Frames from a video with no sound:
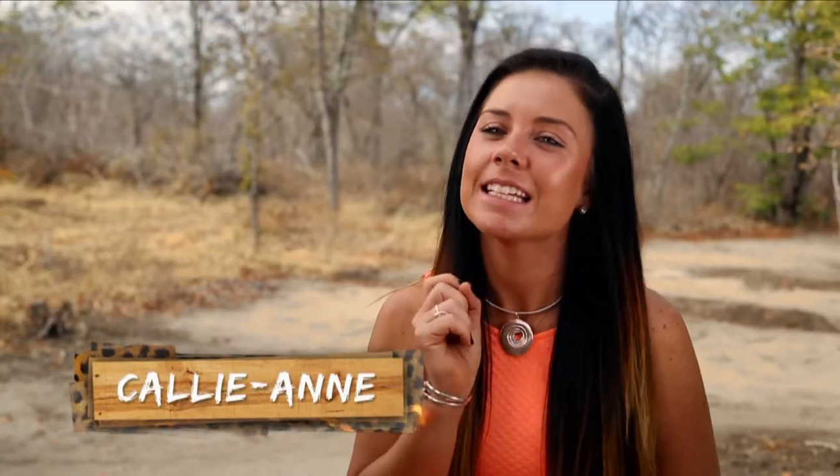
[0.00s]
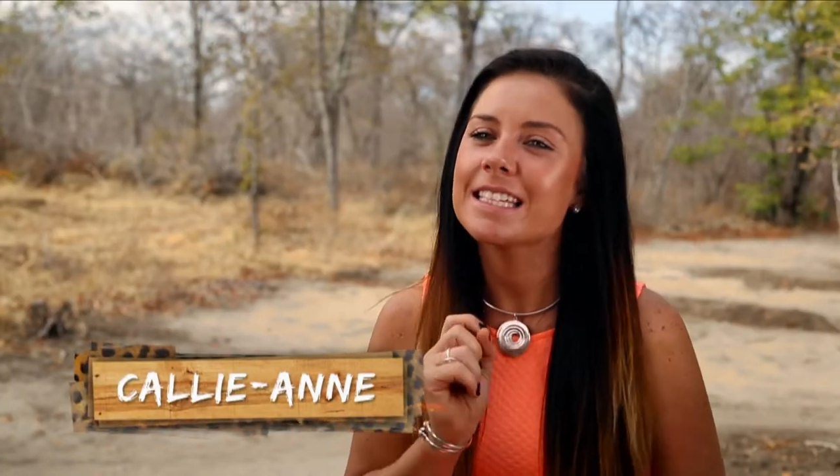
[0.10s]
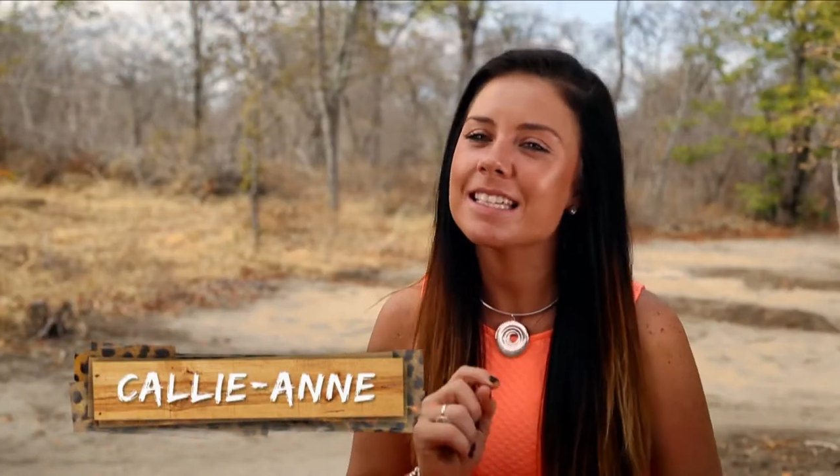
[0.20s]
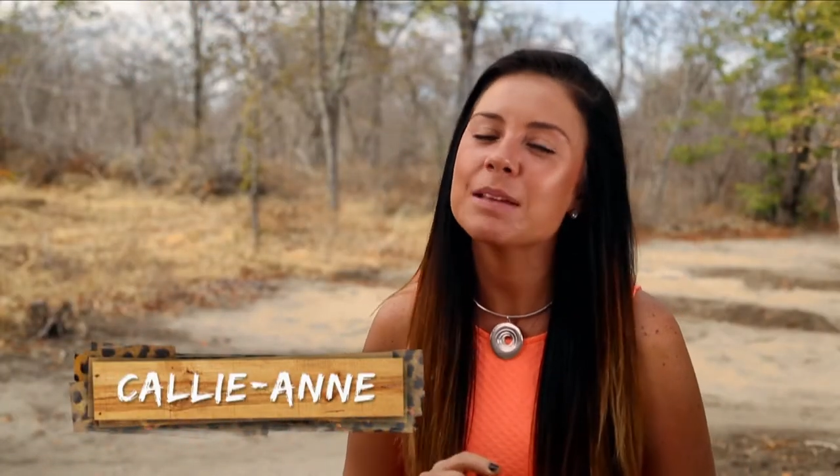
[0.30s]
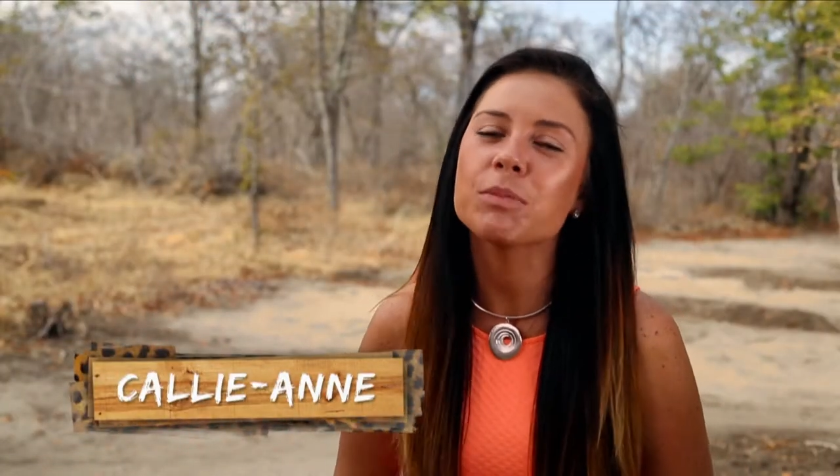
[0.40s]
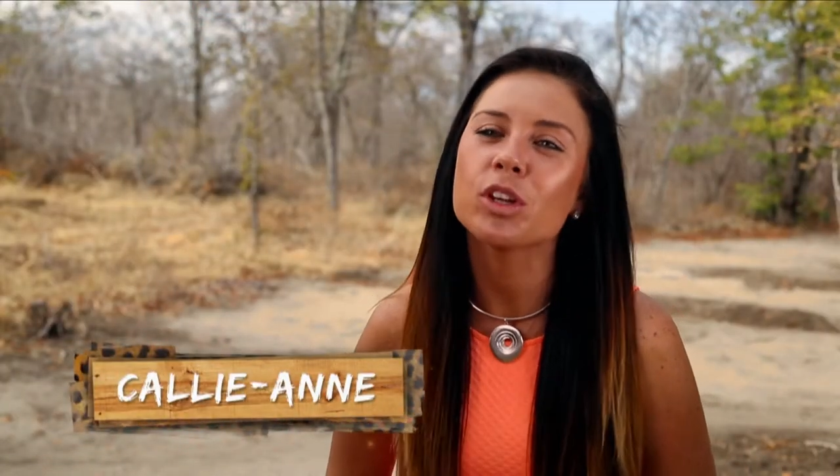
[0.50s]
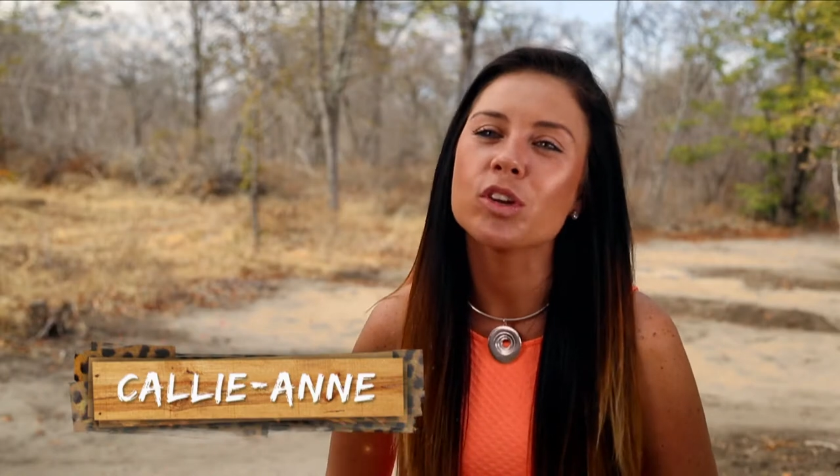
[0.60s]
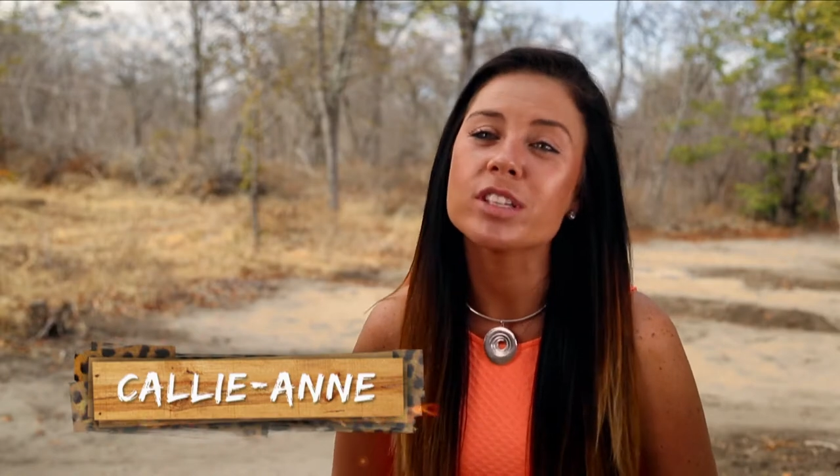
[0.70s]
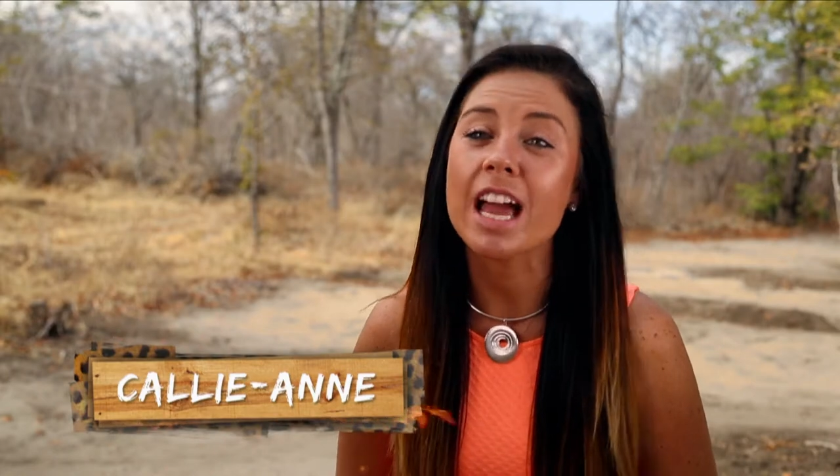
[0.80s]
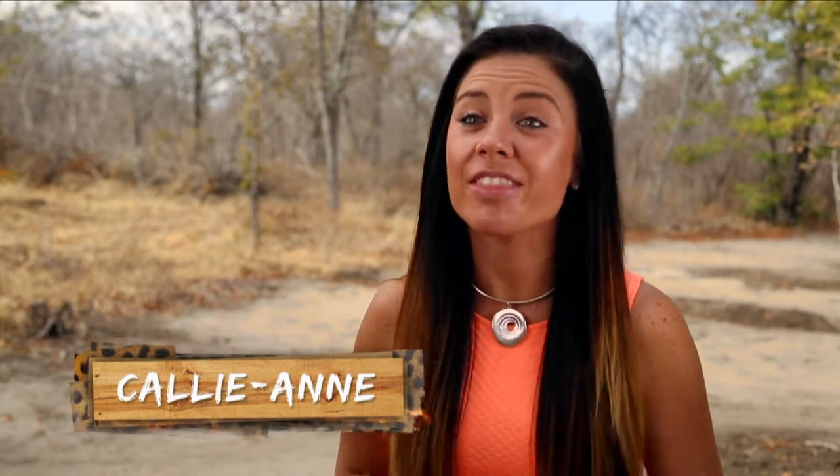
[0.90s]
seem
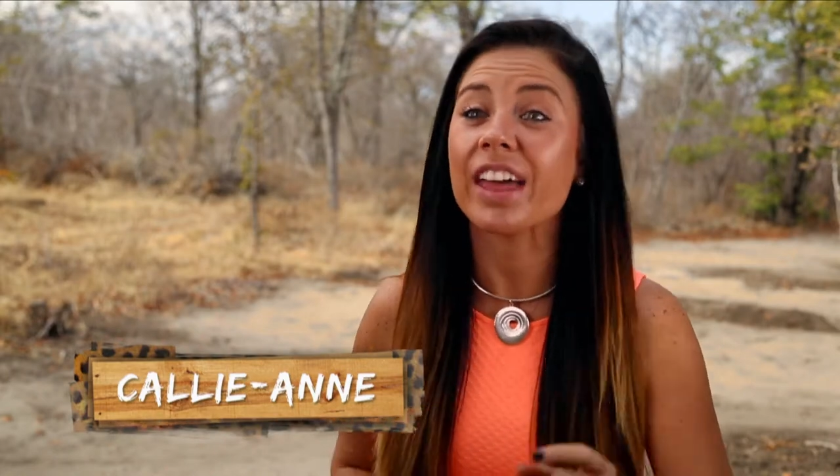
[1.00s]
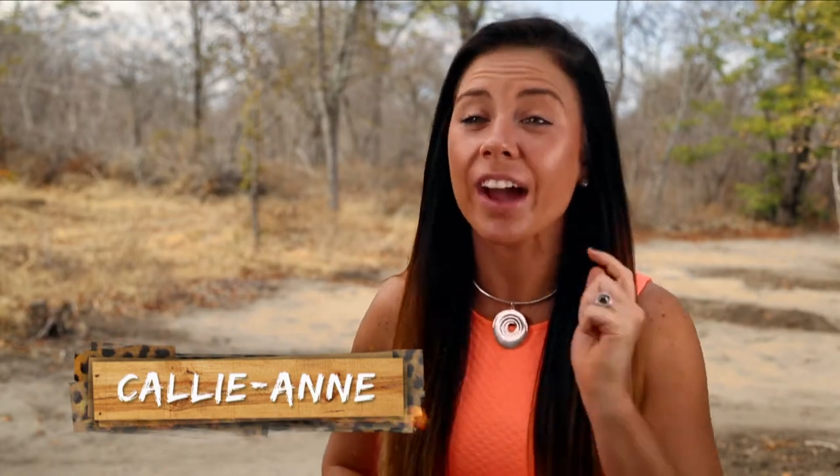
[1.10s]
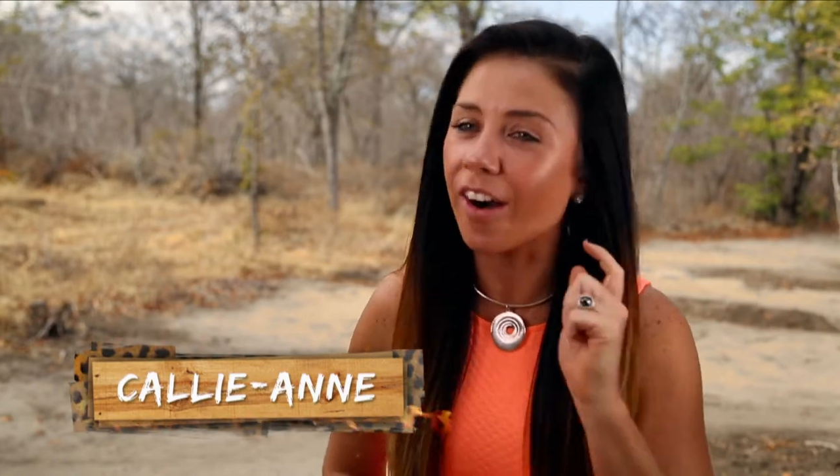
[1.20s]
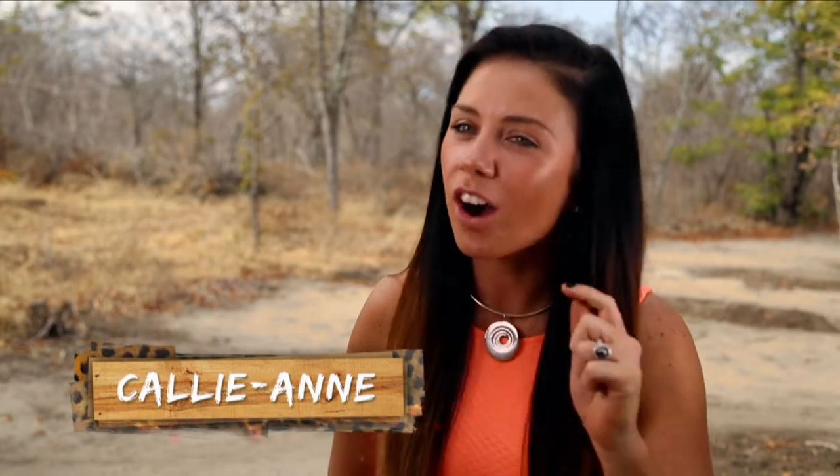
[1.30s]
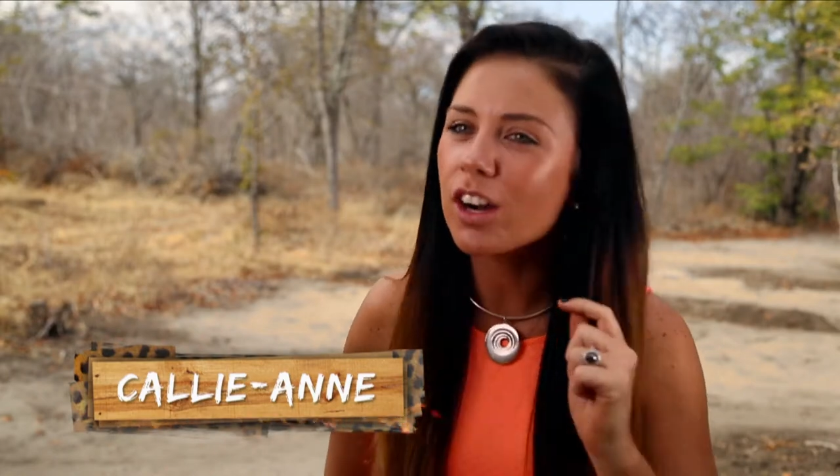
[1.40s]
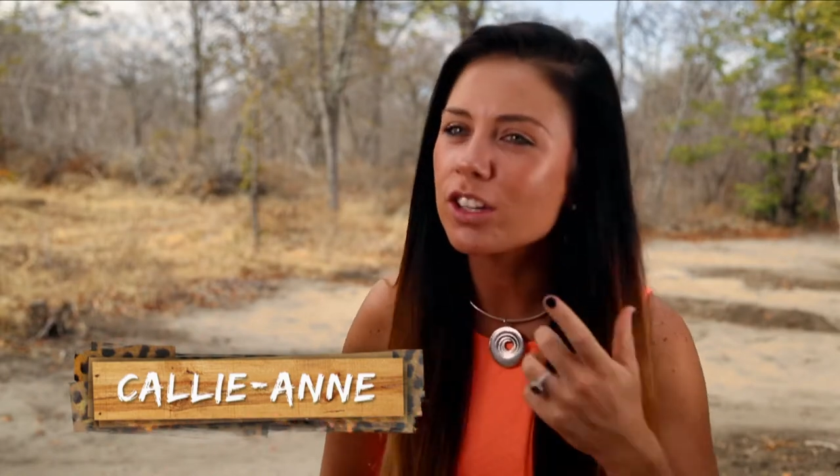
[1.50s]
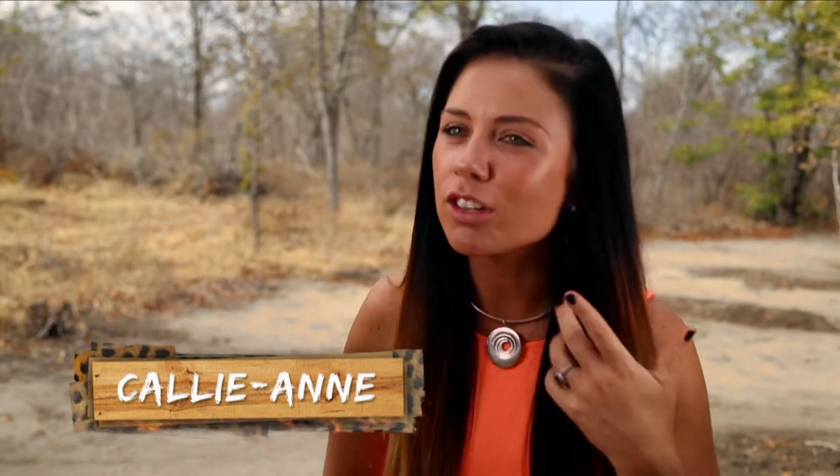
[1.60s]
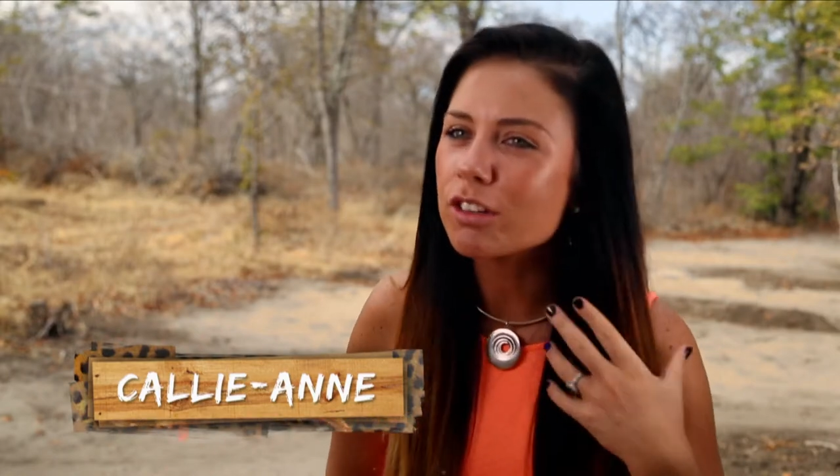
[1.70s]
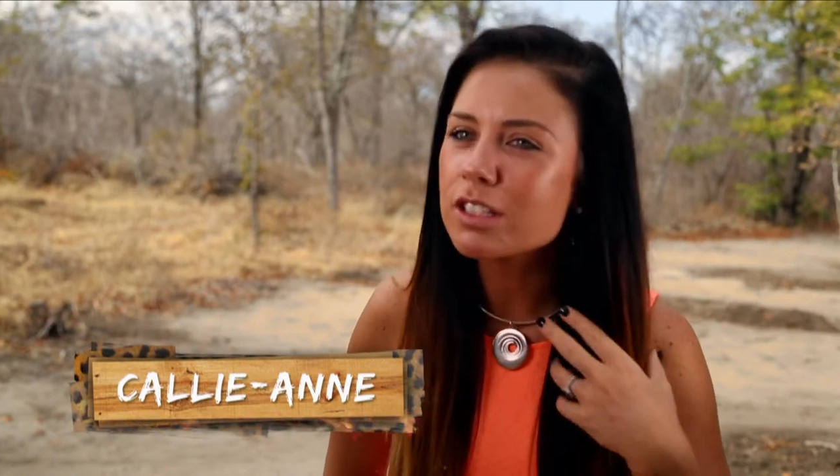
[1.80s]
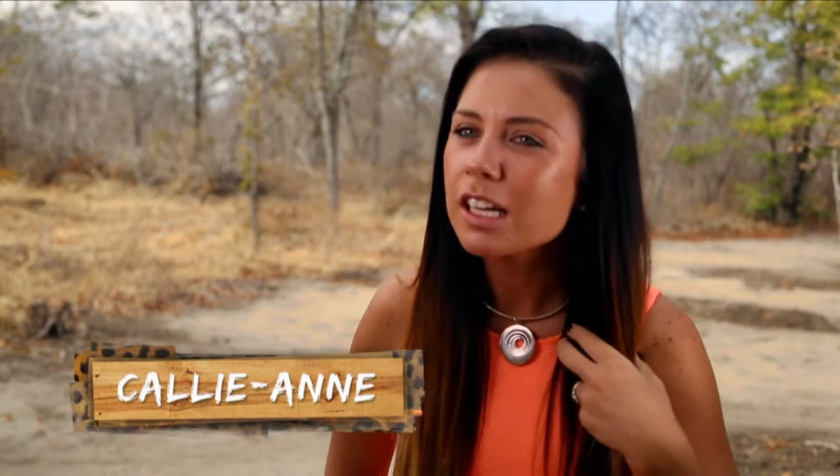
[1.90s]
cute, and they are
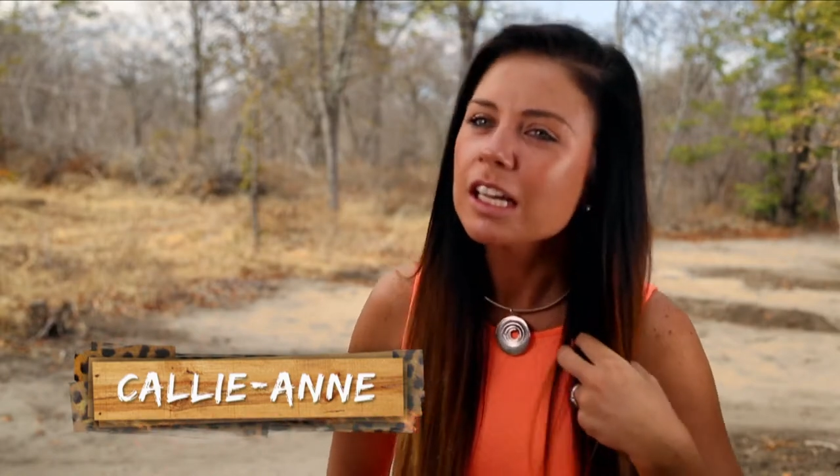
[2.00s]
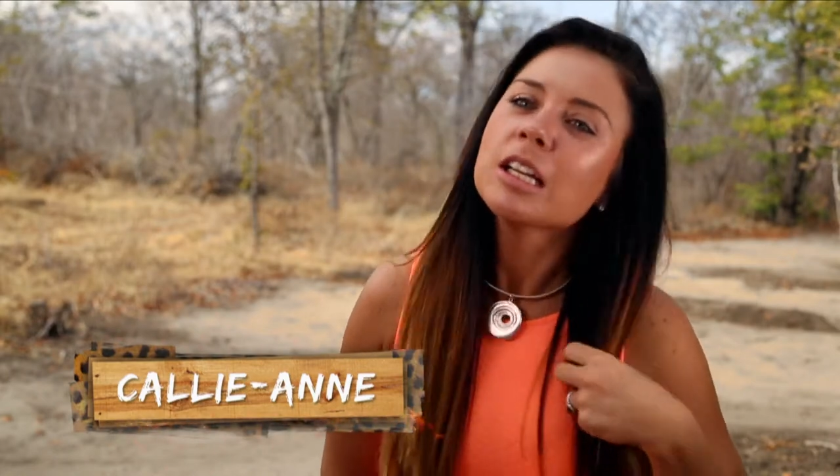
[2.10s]
cute,